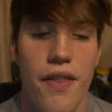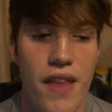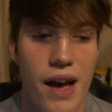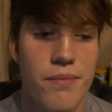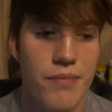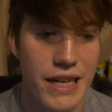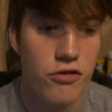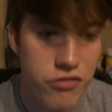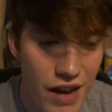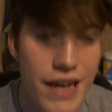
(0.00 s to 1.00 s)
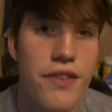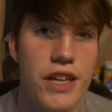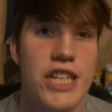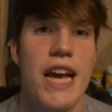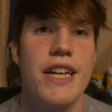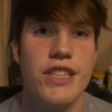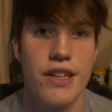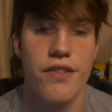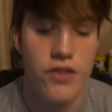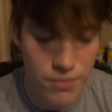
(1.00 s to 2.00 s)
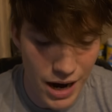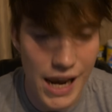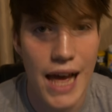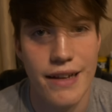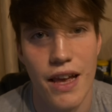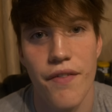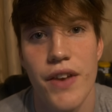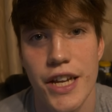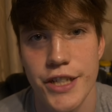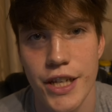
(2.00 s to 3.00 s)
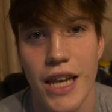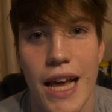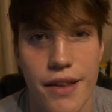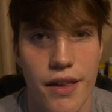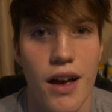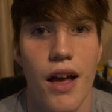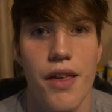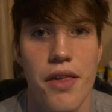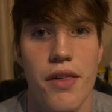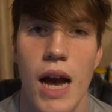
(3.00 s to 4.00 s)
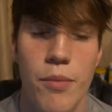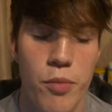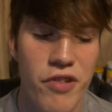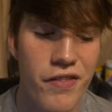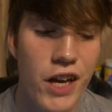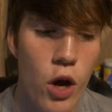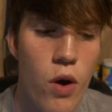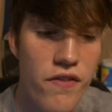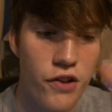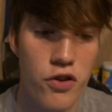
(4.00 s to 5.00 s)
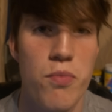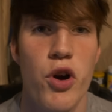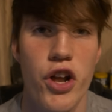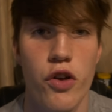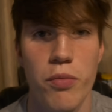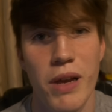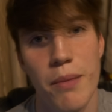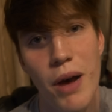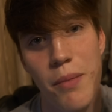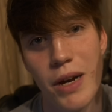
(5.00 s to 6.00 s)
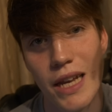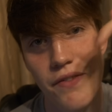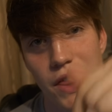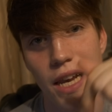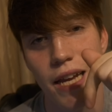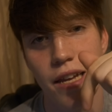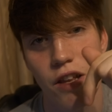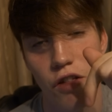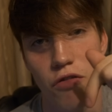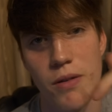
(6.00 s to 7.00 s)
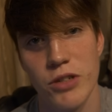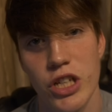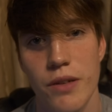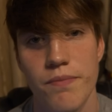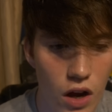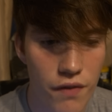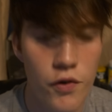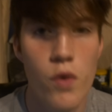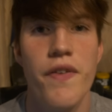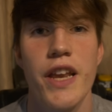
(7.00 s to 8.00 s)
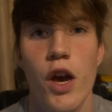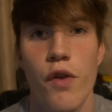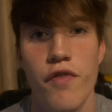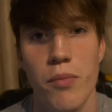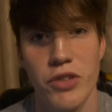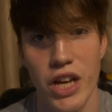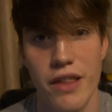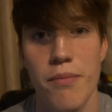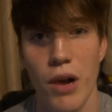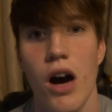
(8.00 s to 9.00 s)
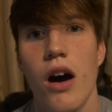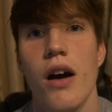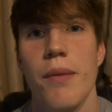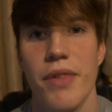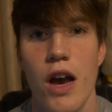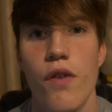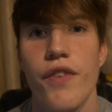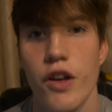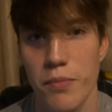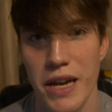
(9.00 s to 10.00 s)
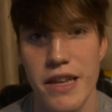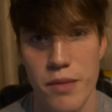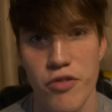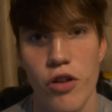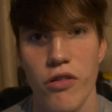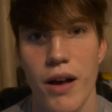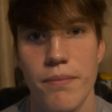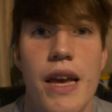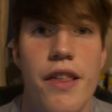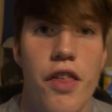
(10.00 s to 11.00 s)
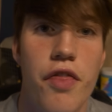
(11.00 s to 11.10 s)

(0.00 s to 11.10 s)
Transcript: and that made crazy changes to my leg definition and leg size. I'm gonna briefly go over the 2.0 split, but I'm gonna leave in the link in the description a full video from Jason Blaha himself explaining the program. It's a